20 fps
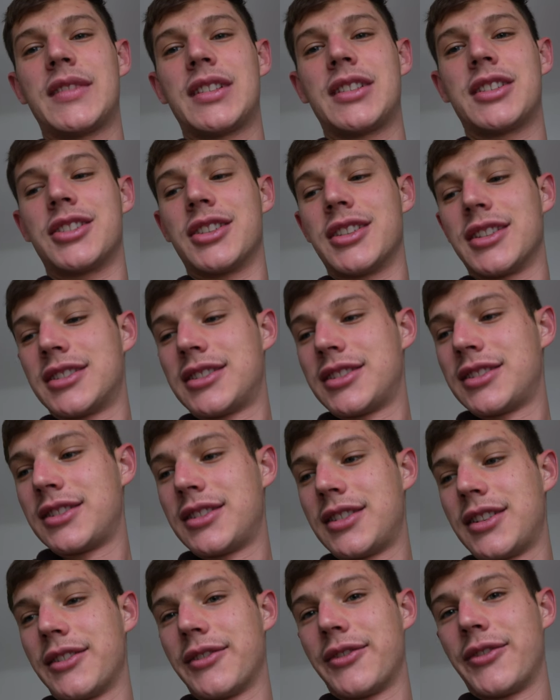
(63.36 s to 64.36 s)

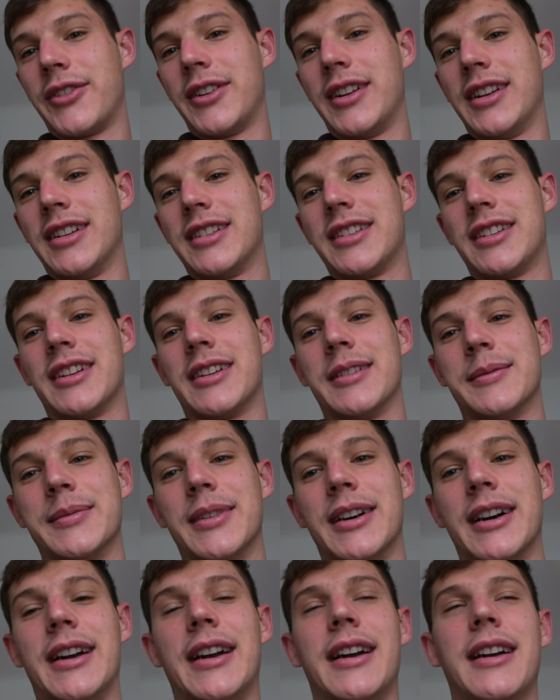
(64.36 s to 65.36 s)
Just finishing
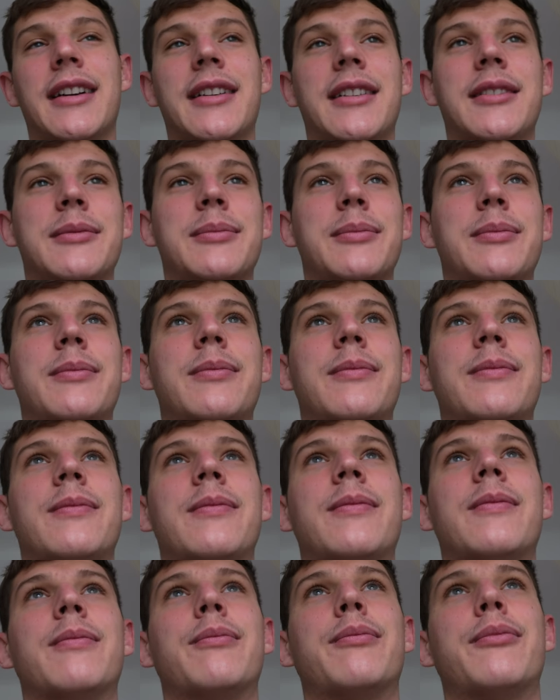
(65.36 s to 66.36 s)
my
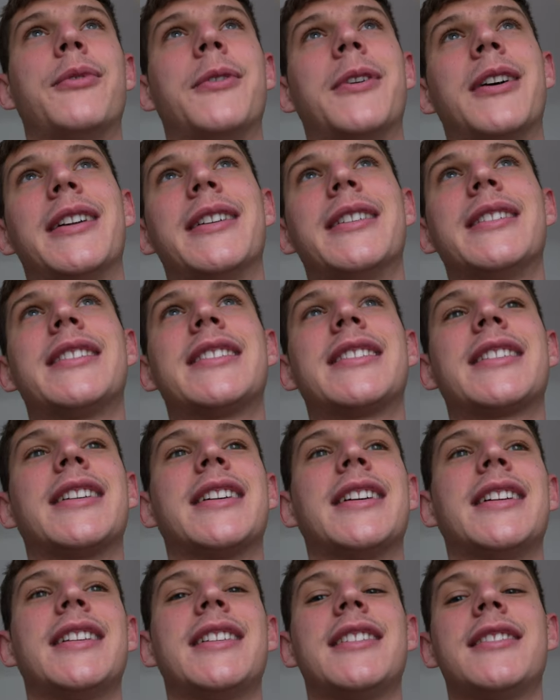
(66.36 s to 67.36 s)
brunch,
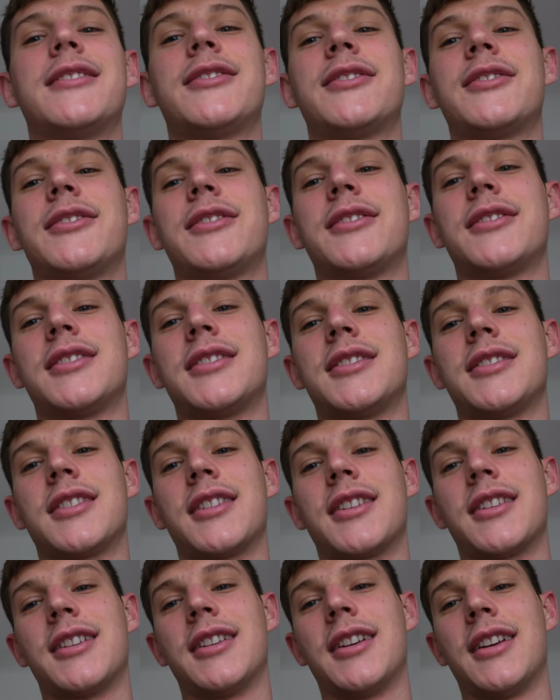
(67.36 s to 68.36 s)
kind of,
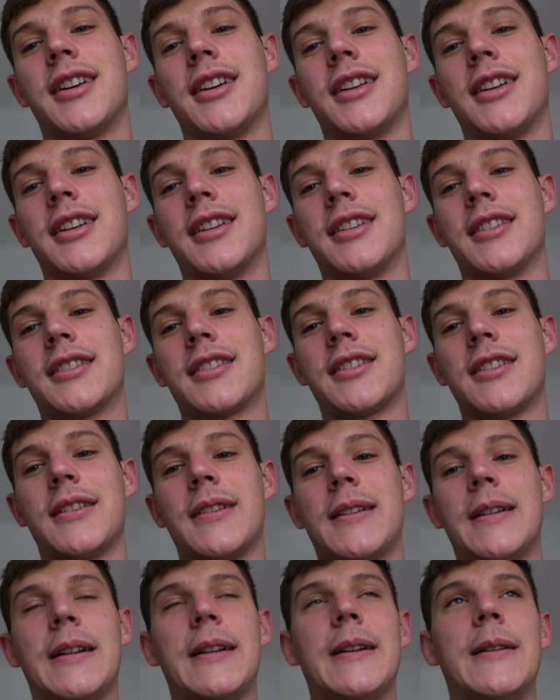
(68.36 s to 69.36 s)
and
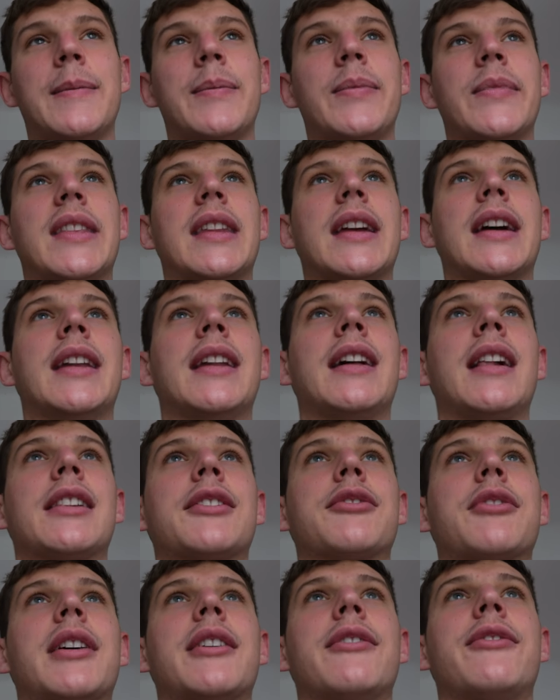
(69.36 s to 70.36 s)
then I'll
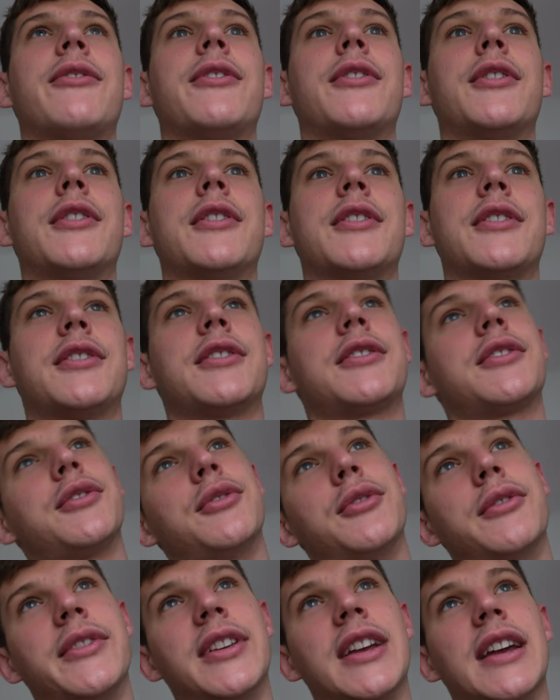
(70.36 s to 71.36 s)
drive further
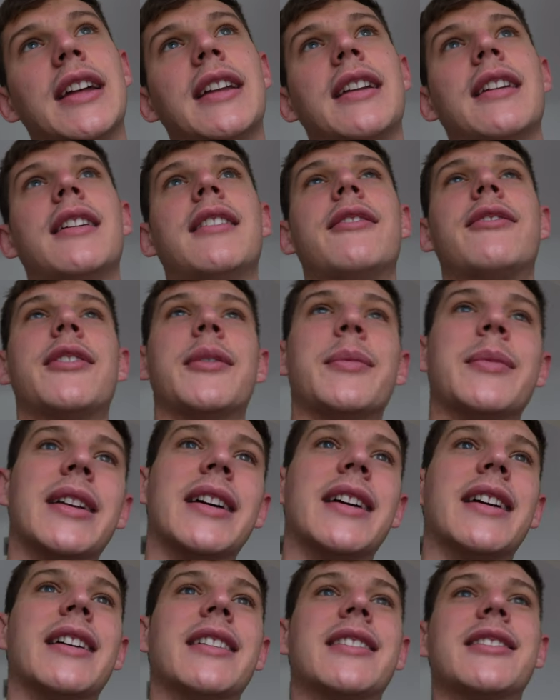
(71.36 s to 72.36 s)
to Vienna, from
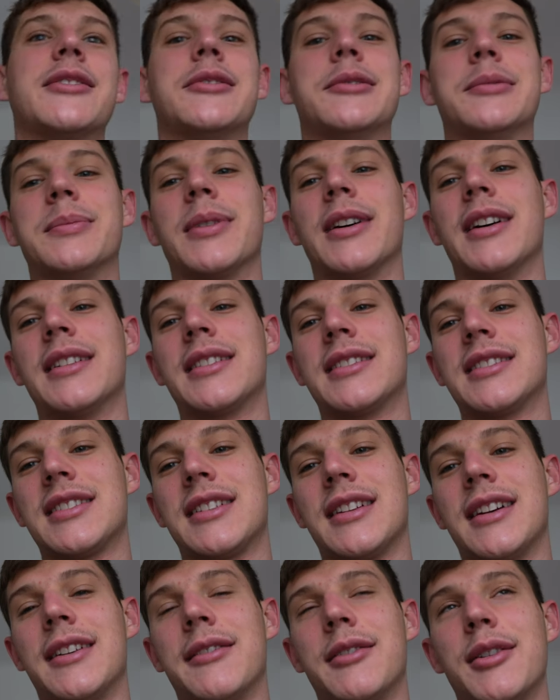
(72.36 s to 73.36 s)
there to
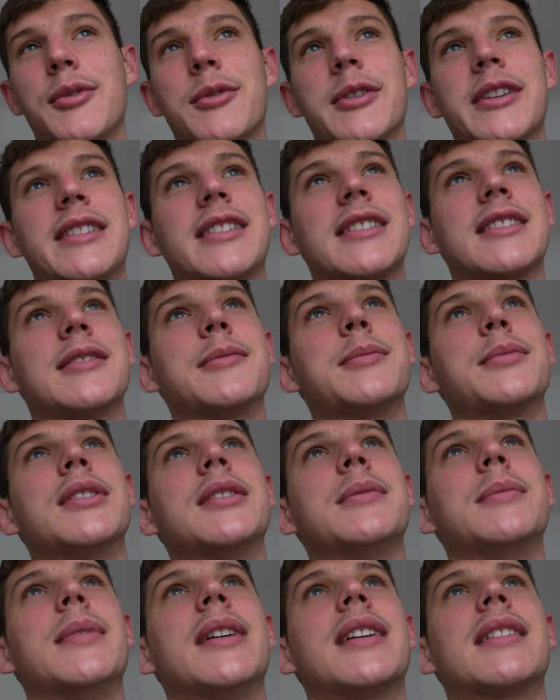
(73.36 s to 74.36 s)
Bratislava, which is a
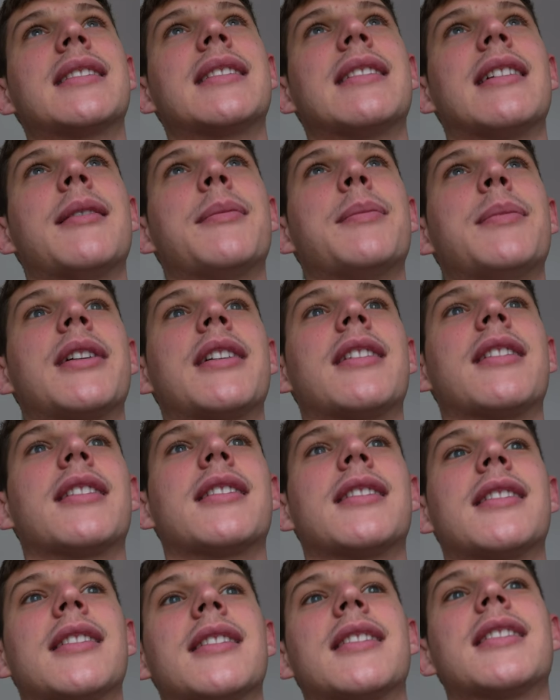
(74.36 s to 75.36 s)
bit messed up
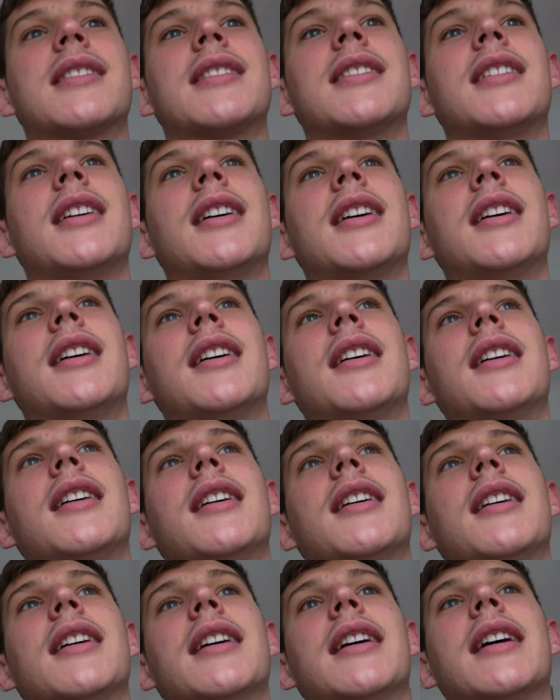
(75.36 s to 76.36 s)
because it's,
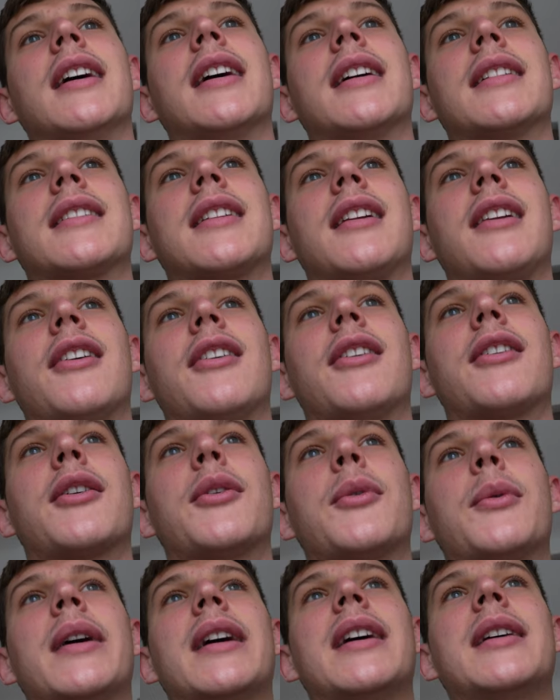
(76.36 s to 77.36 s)
yeah, it's a
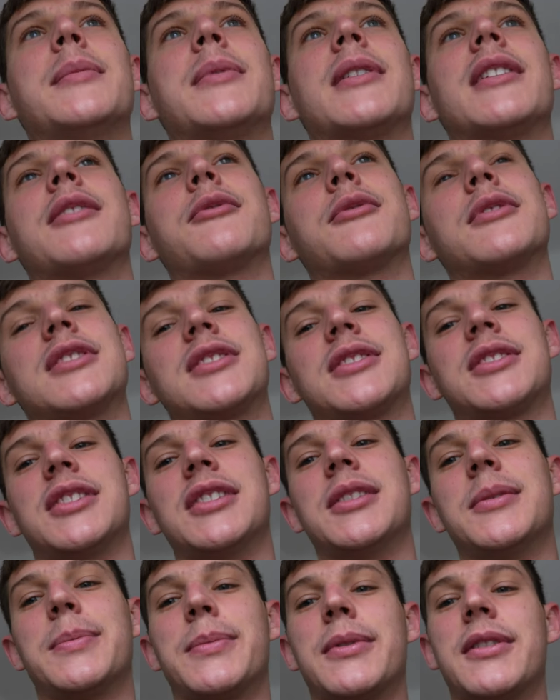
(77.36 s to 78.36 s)
longer way, but it was
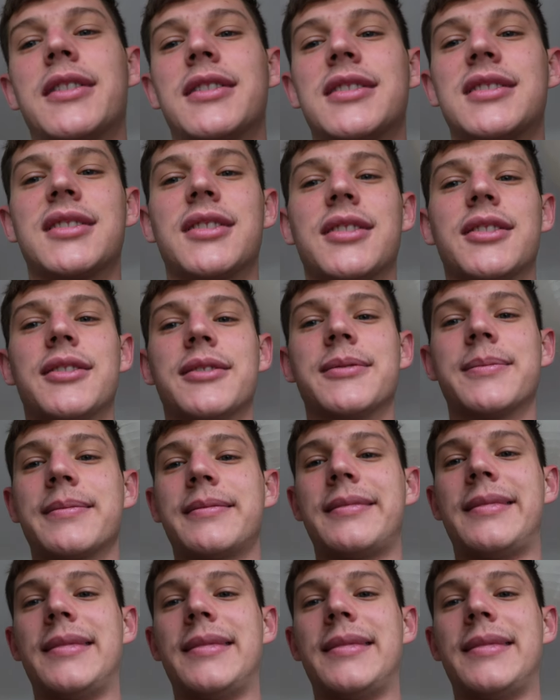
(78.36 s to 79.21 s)
cheaper, so